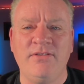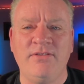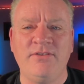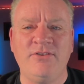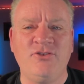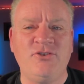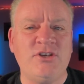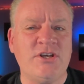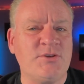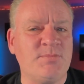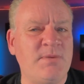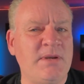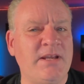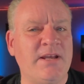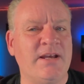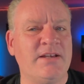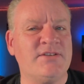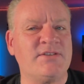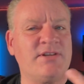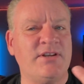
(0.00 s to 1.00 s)
just
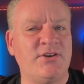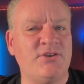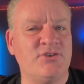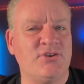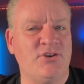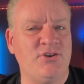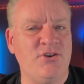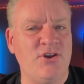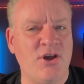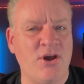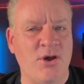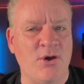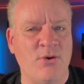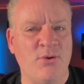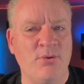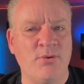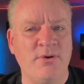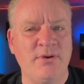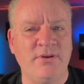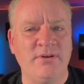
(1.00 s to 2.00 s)
because there's a
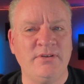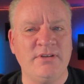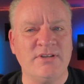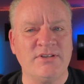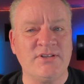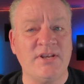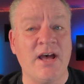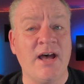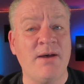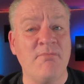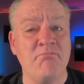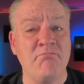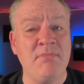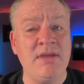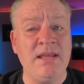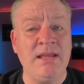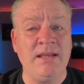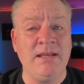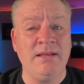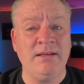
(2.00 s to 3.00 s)
no does not
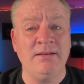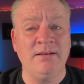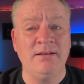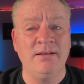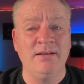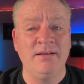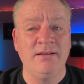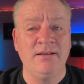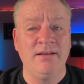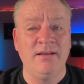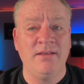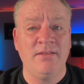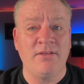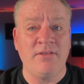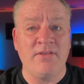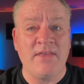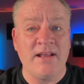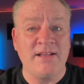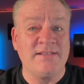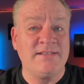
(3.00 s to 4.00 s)
mean
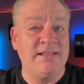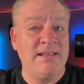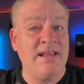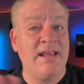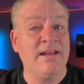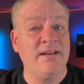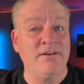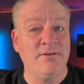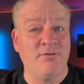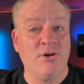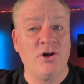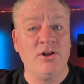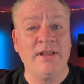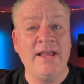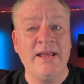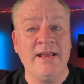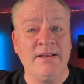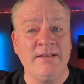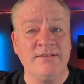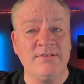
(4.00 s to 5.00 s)
that that's the end of all
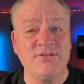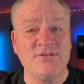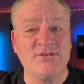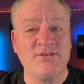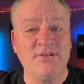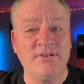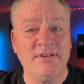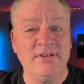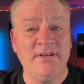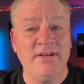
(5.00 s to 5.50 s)
ends.